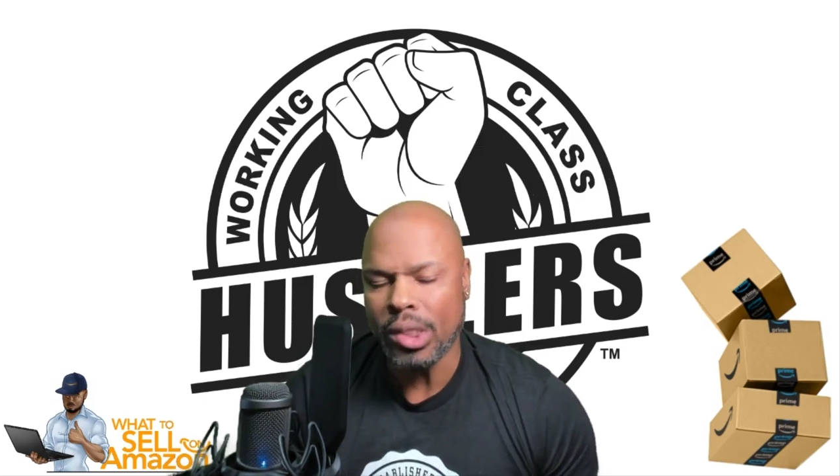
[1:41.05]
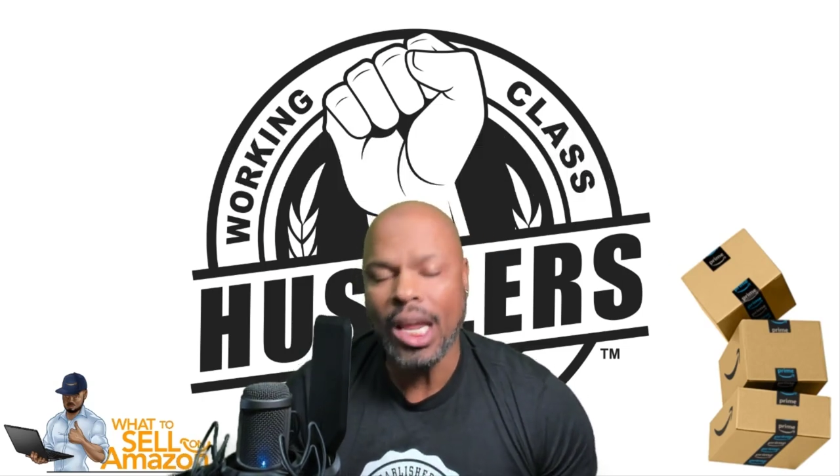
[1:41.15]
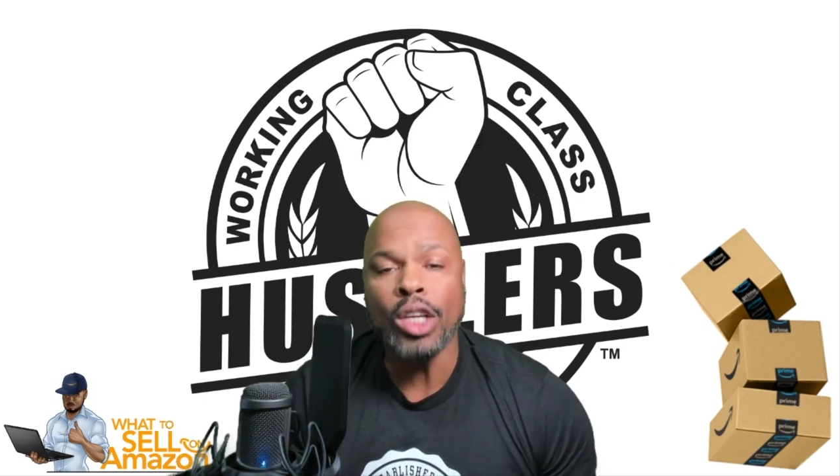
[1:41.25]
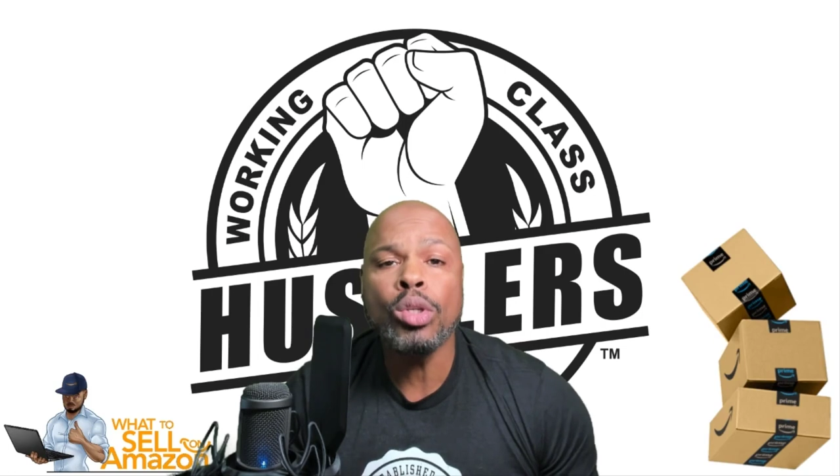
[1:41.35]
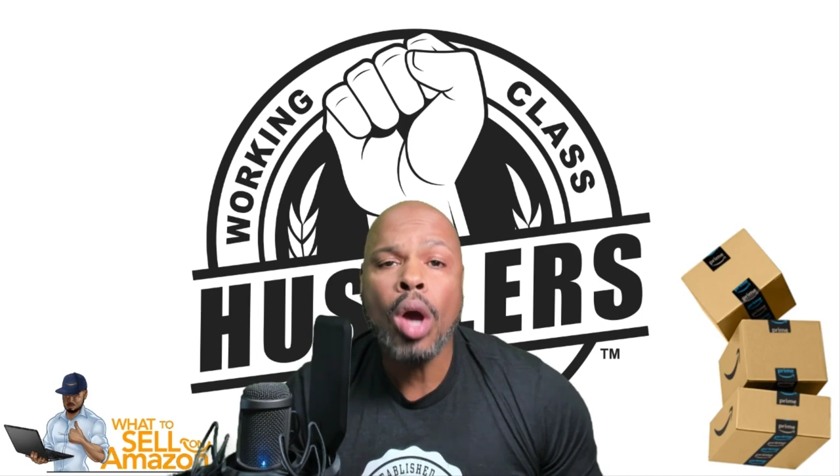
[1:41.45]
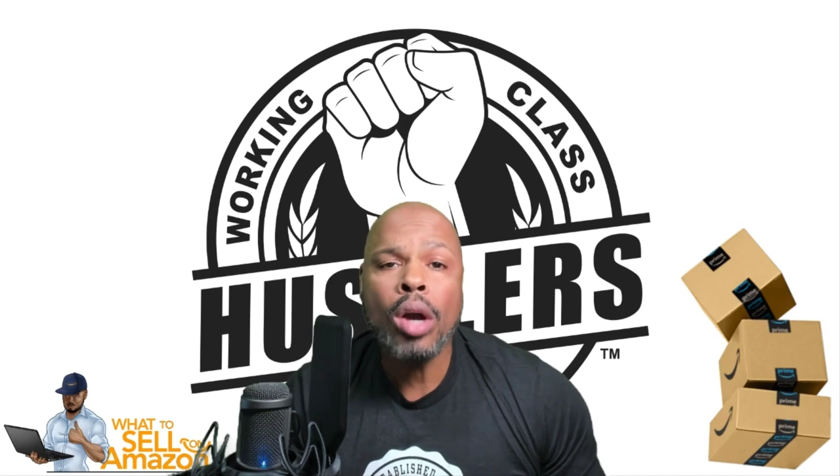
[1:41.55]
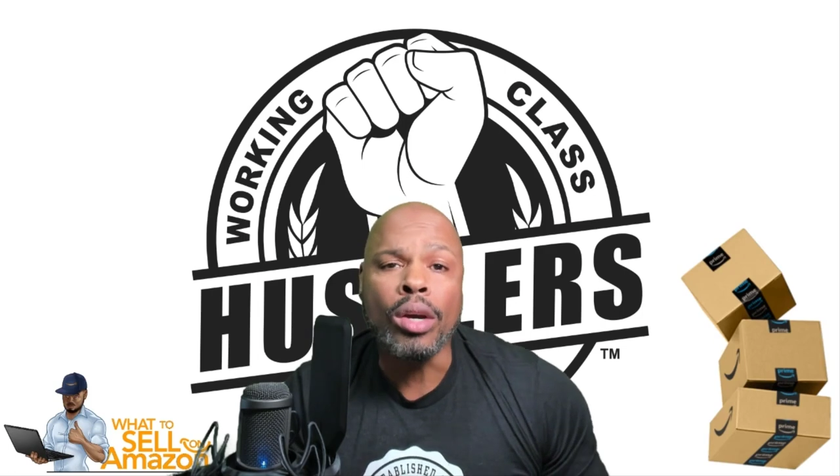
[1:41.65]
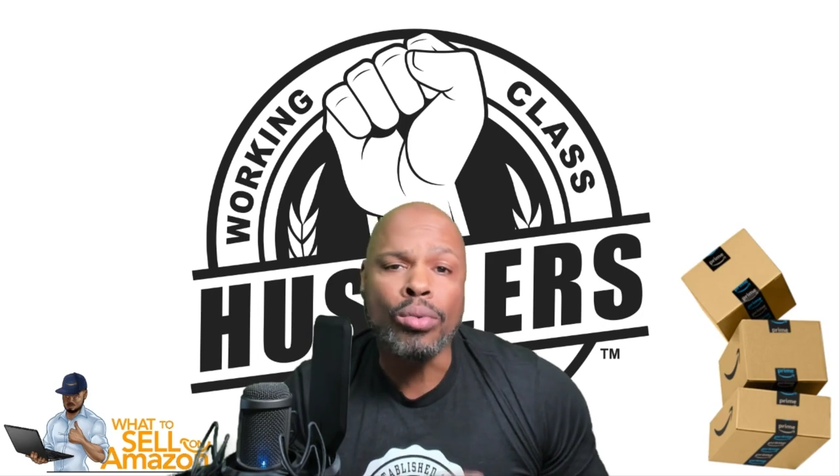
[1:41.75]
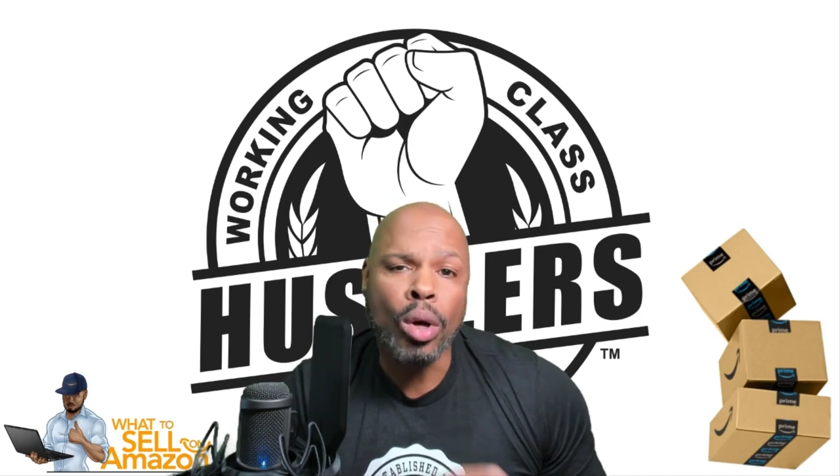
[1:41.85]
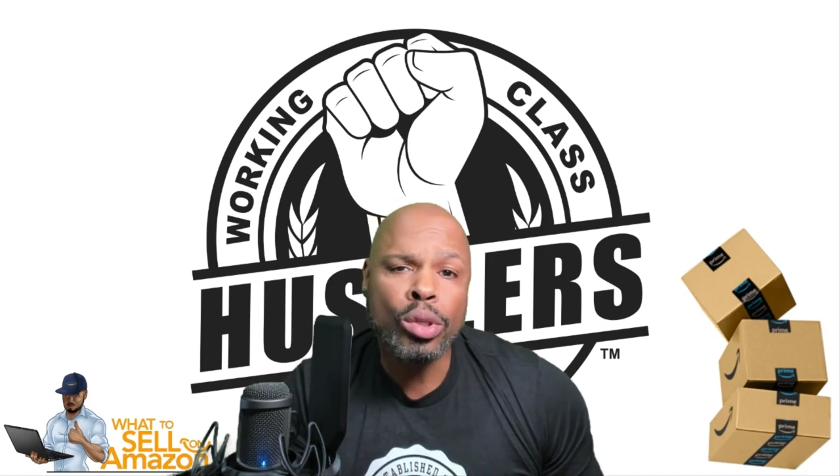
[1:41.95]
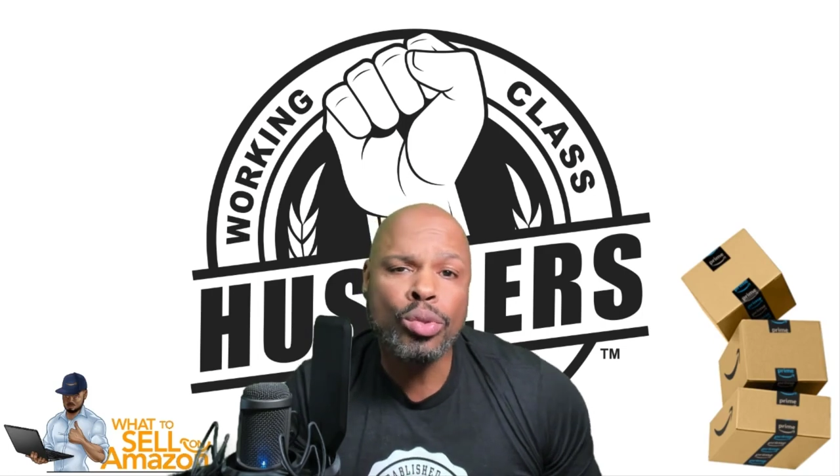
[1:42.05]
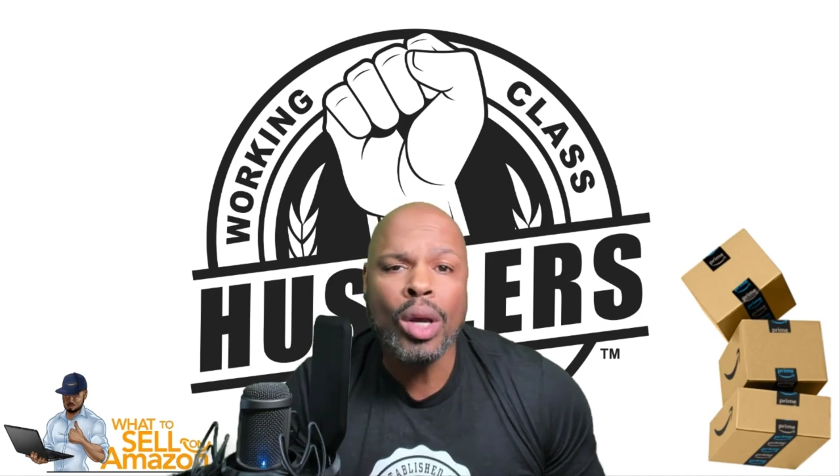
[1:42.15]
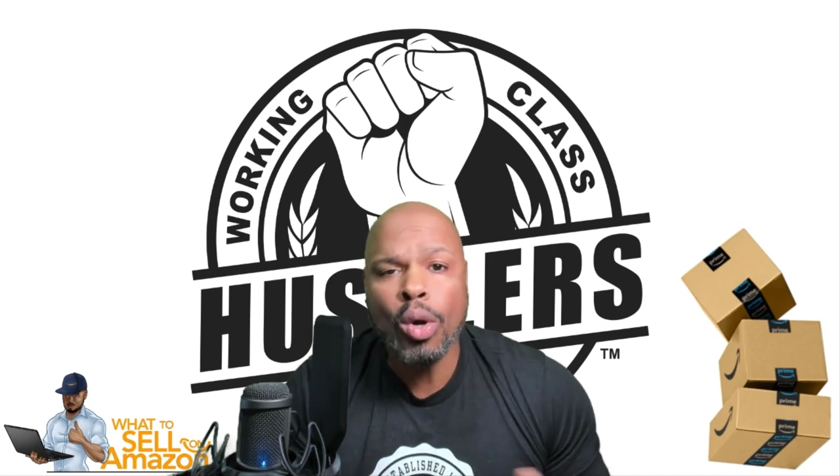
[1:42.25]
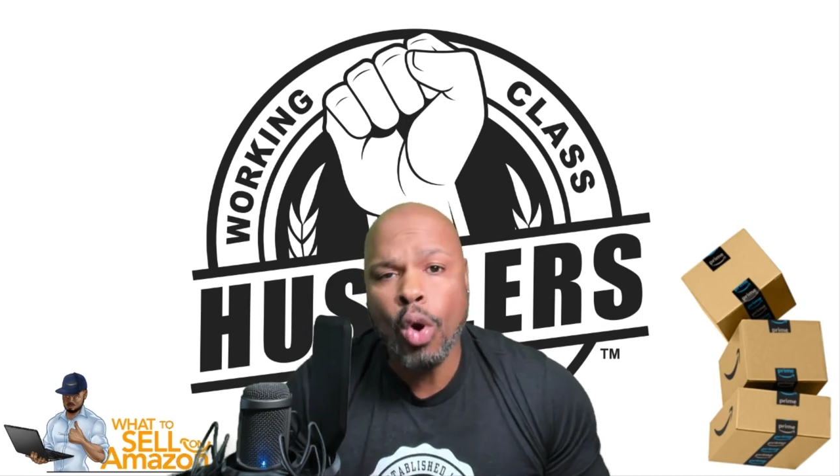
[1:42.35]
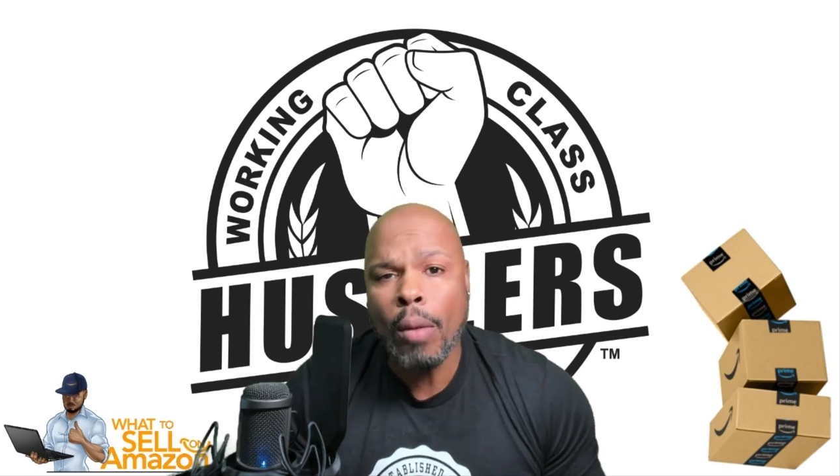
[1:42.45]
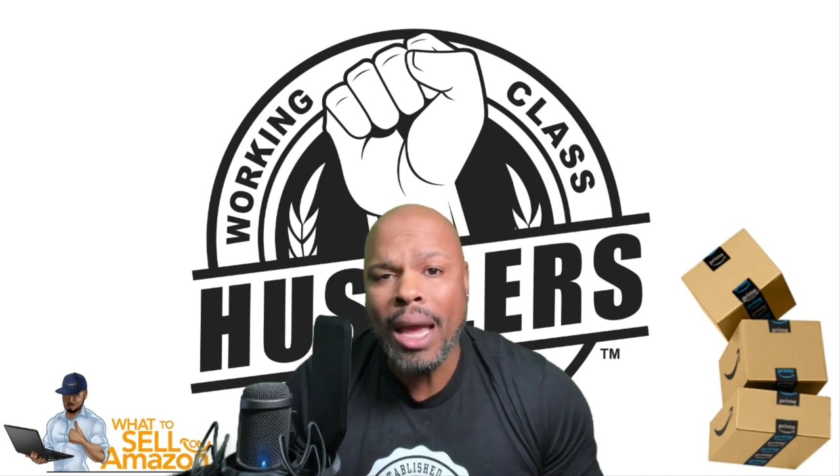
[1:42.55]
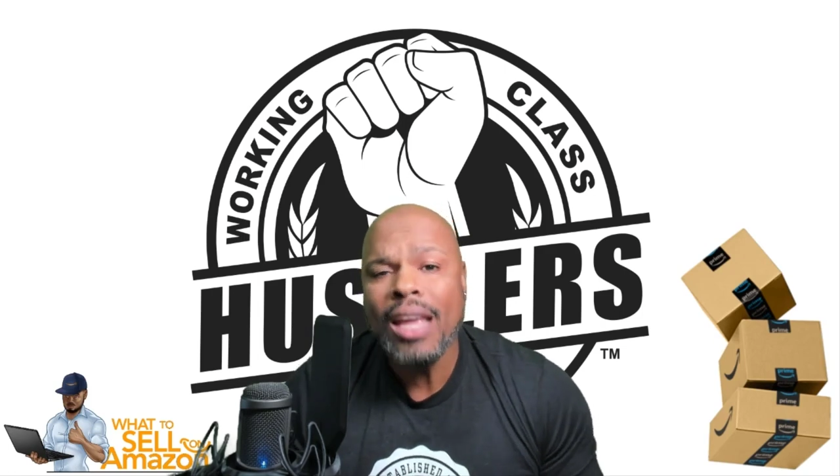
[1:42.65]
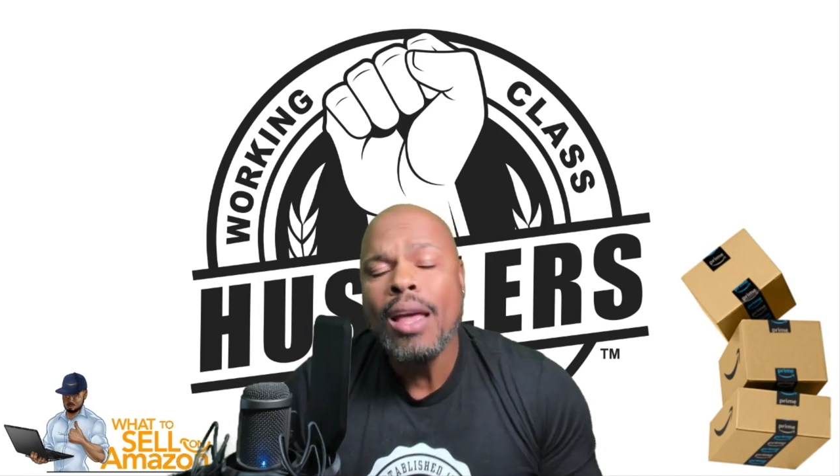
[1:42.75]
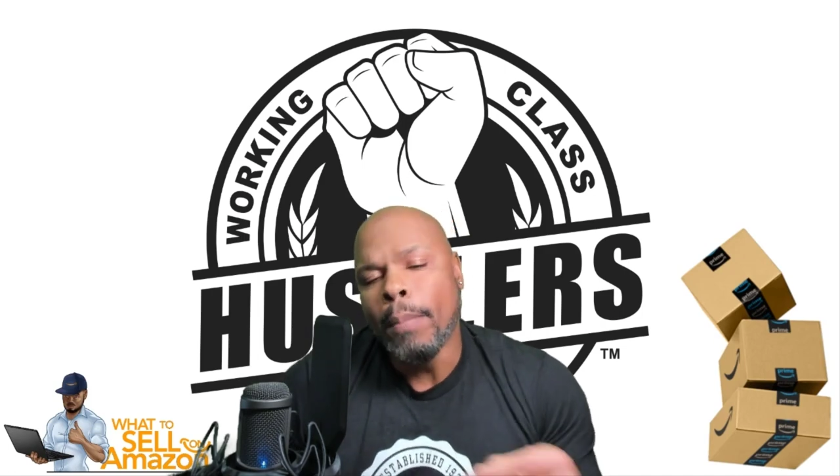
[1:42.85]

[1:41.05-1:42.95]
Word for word: Now, you're talking grocery and gourmet,